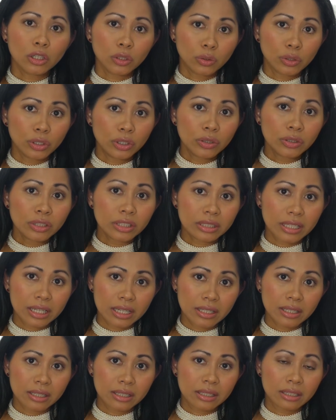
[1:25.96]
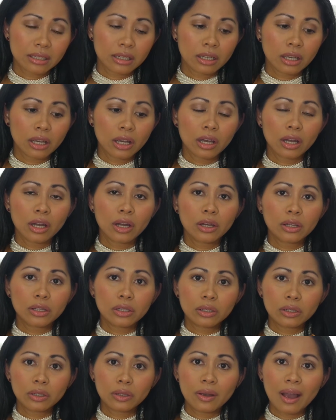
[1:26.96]
To use this,
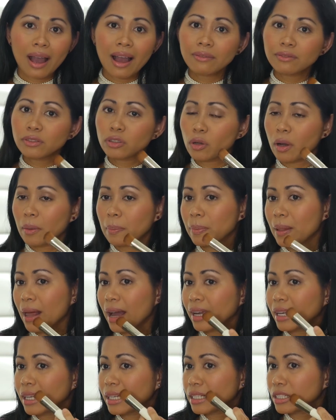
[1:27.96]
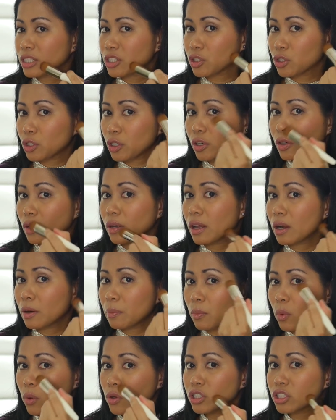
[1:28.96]
you have to apply in a circular
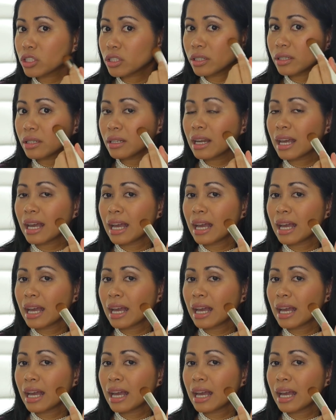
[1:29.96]
motion,